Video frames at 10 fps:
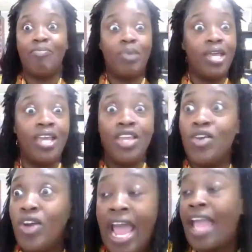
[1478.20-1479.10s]
it could be
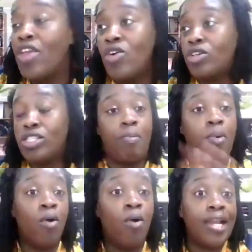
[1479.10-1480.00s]
your
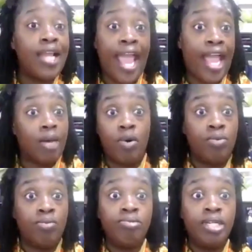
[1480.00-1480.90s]
support
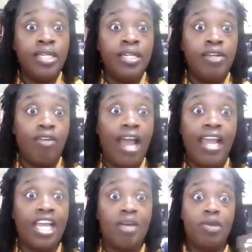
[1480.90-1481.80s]
animal,
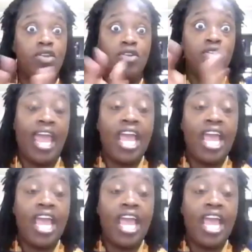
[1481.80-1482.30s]
right? It could be your